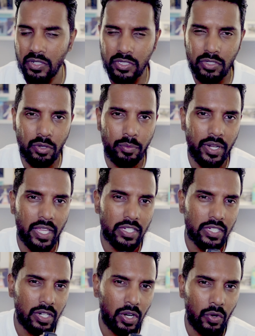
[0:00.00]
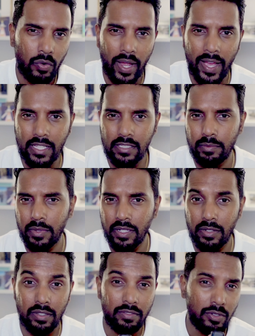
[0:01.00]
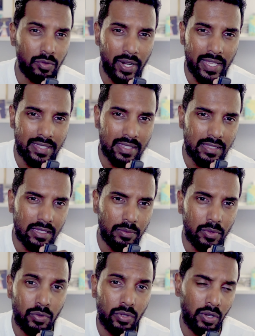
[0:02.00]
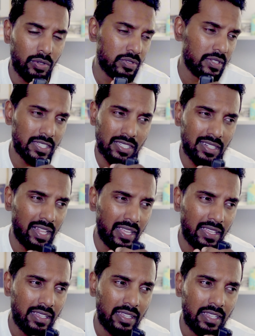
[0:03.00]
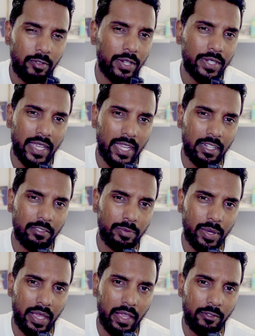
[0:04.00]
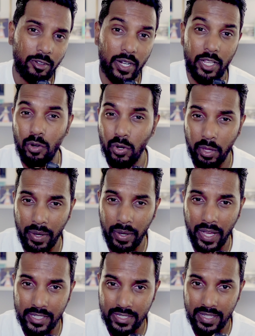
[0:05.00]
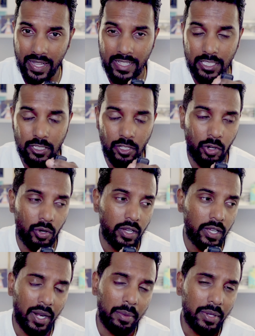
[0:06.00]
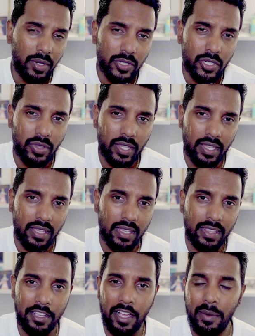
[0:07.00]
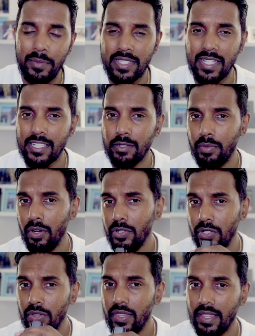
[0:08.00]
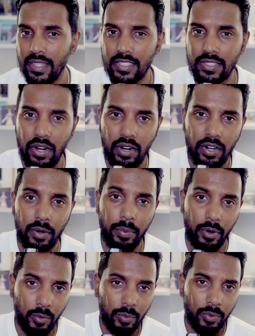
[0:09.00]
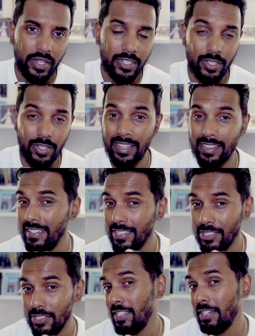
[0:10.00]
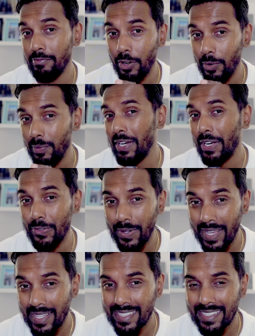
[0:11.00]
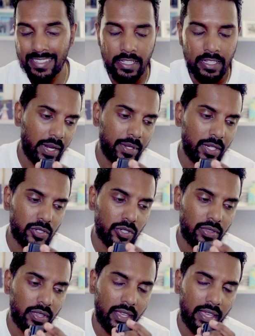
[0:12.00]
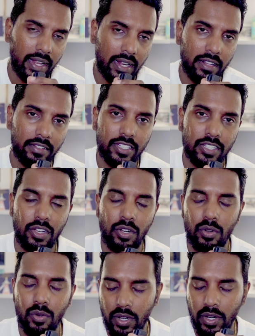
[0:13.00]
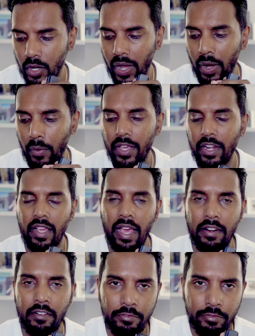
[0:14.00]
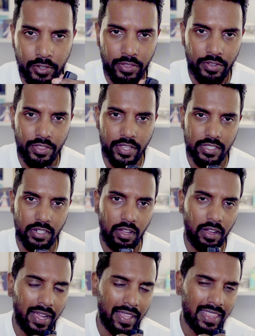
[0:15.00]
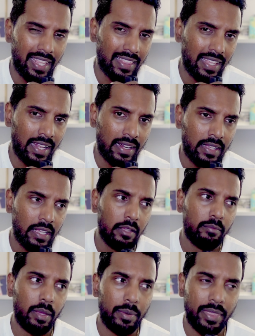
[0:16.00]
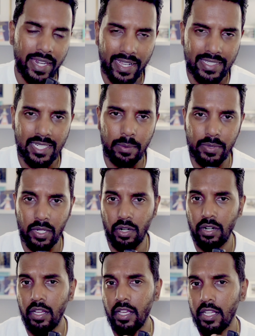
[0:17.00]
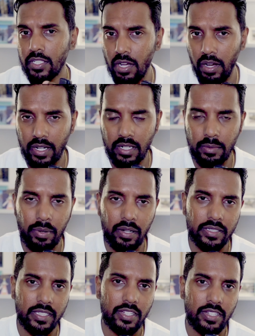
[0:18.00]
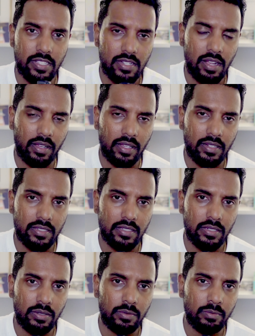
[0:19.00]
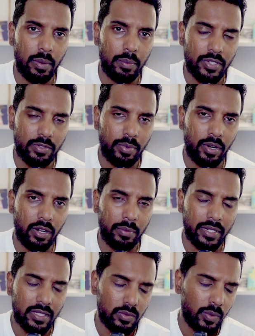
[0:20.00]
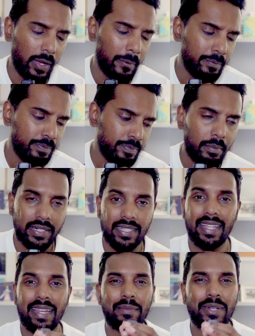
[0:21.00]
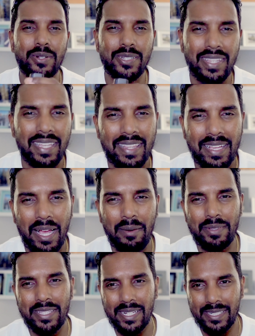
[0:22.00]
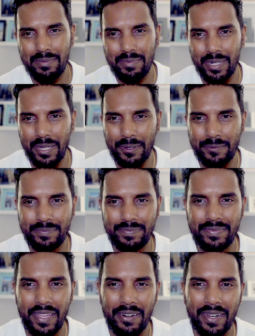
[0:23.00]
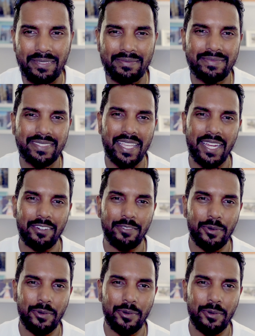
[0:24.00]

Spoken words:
discrimination, harassment, even racism, who knows, just like very negative behavior. I can only imagine that. So let me know what you think in the comment section below. Do you think these are appropriate? Do you think these are xenophobic or racist? Let me know what you think, and I'd love to know, how we can kind of further this along. I think that maybe the next steps are talking to politicians, talking to members of parliament as well. But let me know what you think in the comment section below. All right, take care,